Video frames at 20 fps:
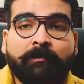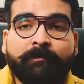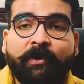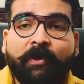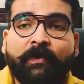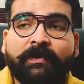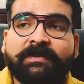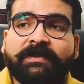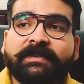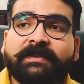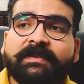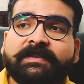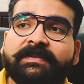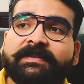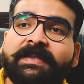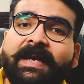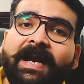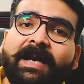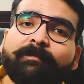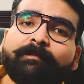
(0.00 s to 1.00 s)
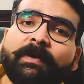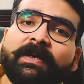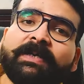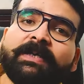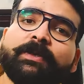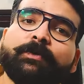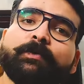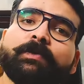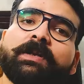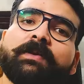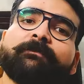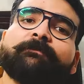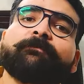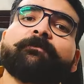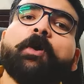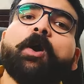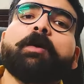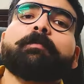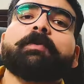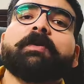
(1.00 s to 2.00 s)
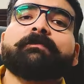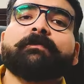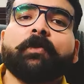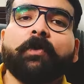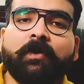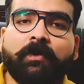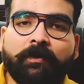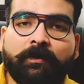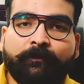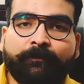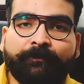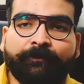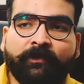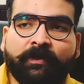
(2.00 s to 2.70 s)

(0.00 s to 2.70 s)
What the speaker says: because it is that particular form of God.